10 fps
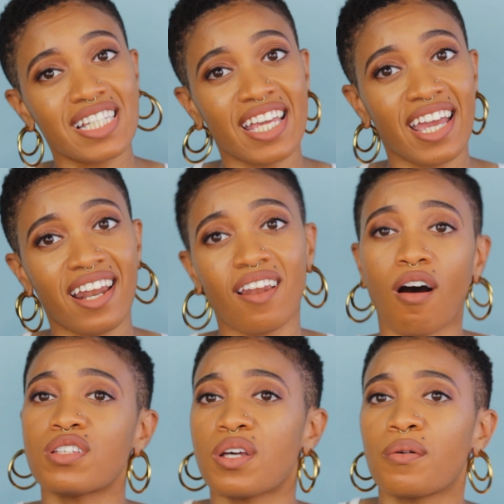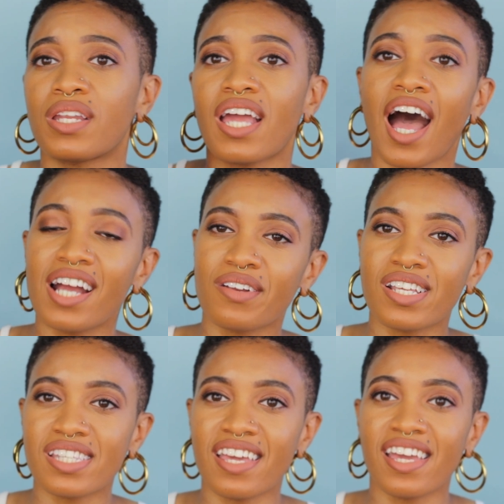skin and also
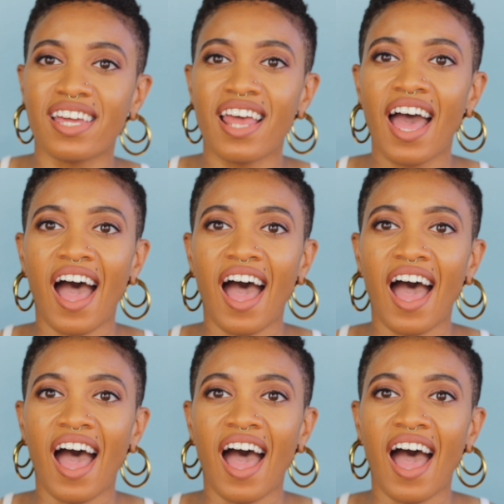dehydrated skin,